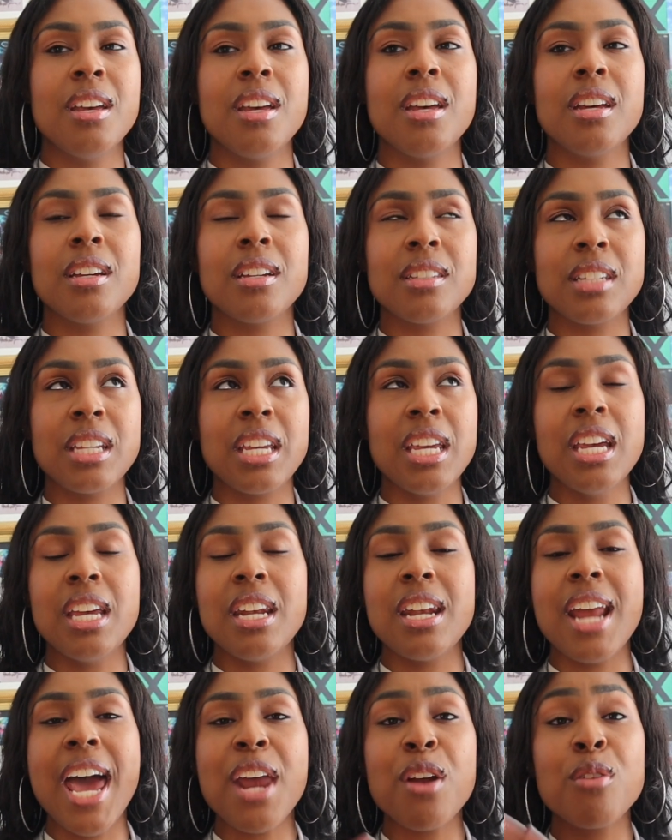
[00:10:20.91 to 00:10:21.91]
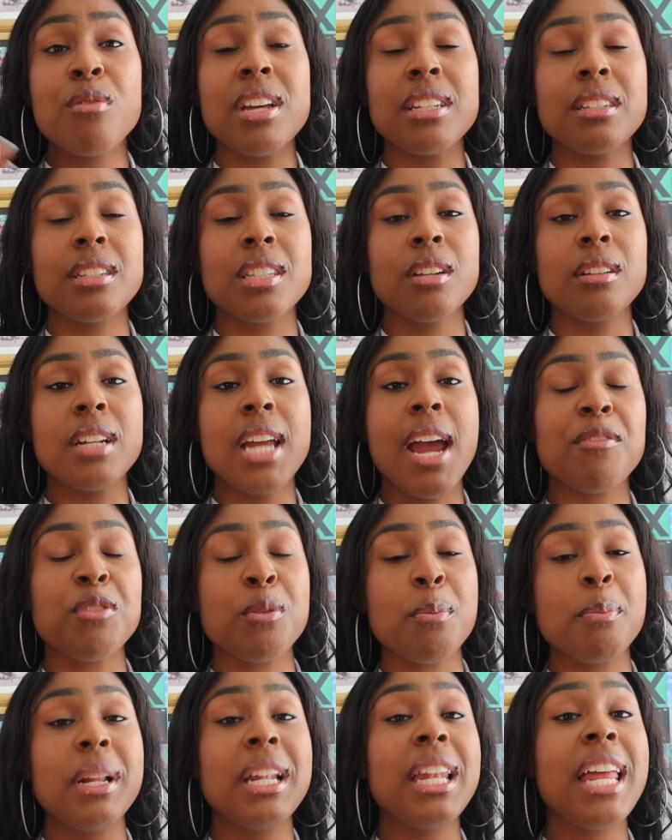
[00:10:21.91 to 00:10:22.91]
Because again, I don't necessarily have
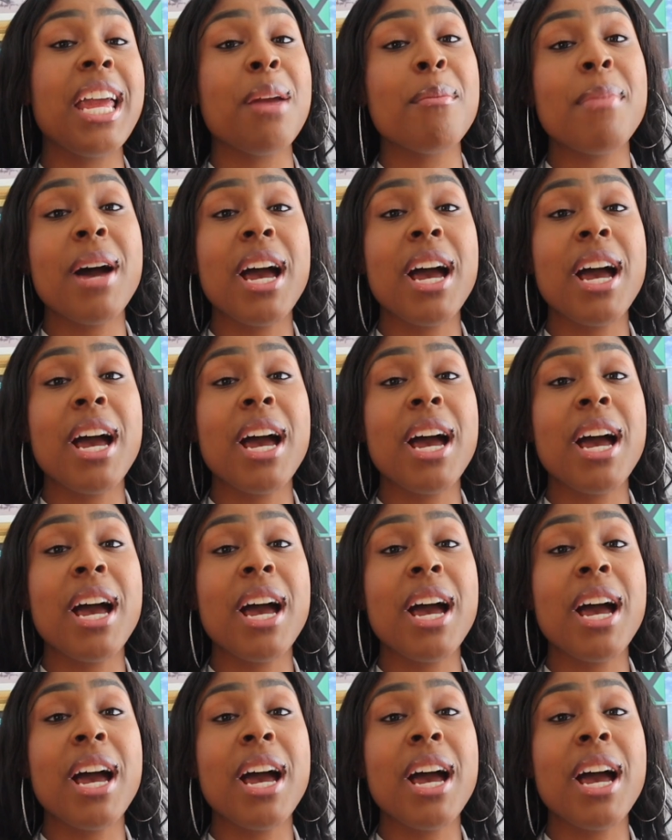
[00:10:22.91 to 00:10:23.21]
to play